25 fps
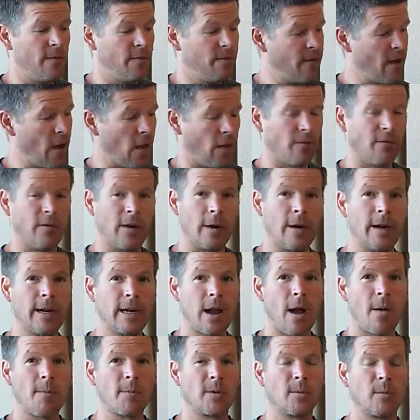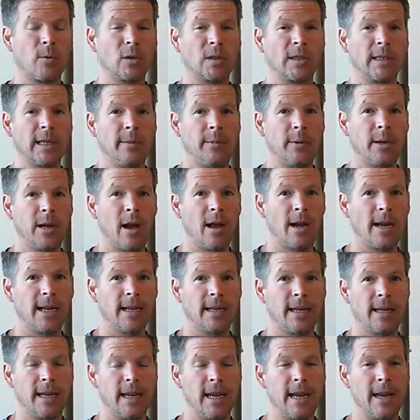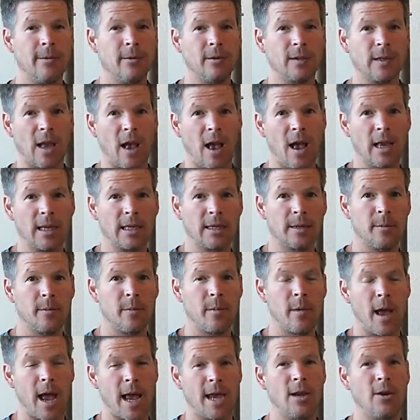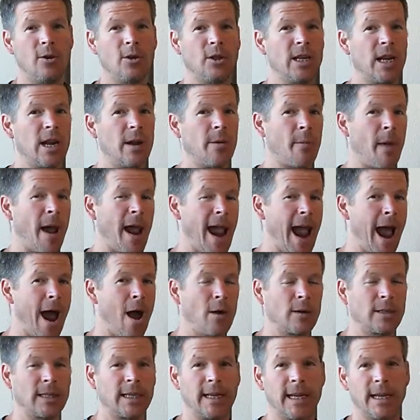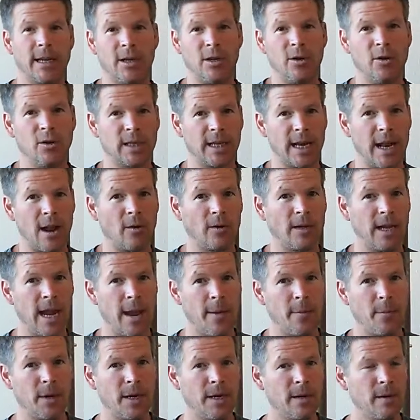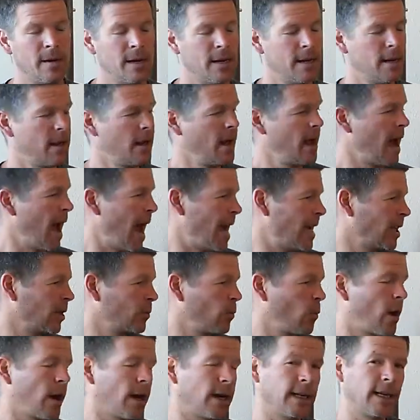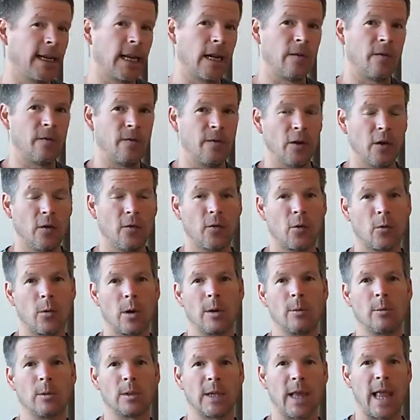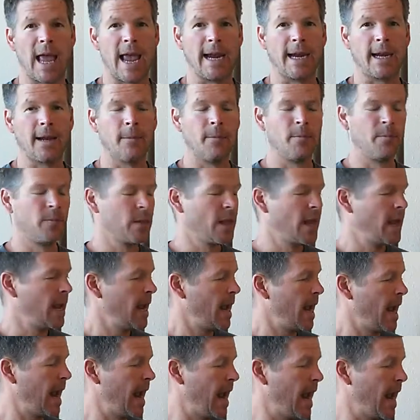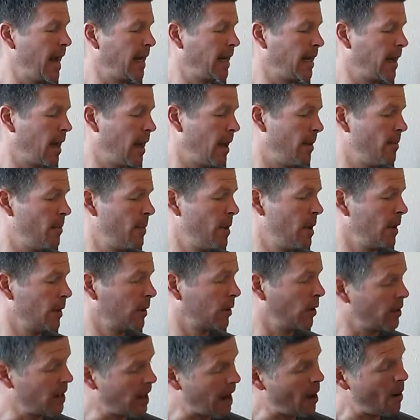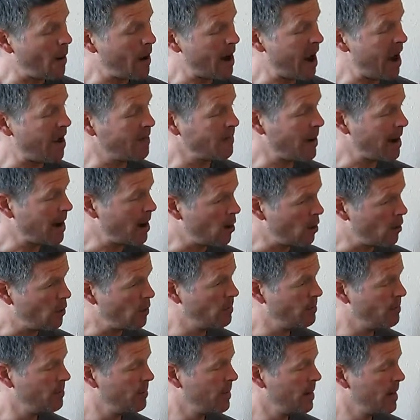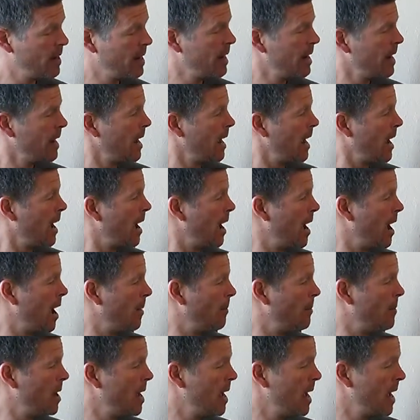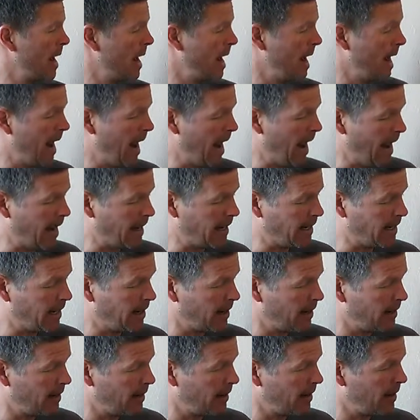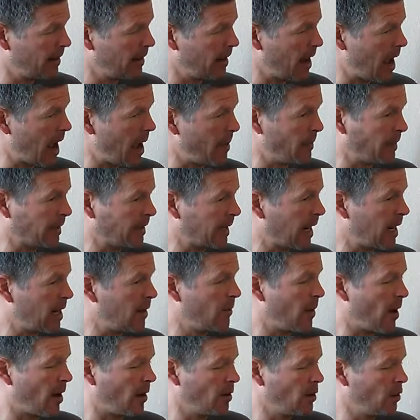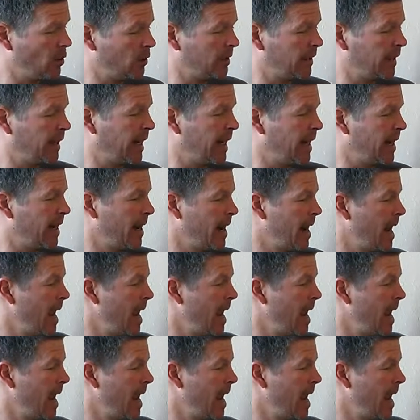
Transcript: felt very comfortable sleeping on it. It was awesome. I used it in my house. I didn't use it out camping. I just wanted to get a feel for what it was like. And so now I have my own, and I'm excited about using it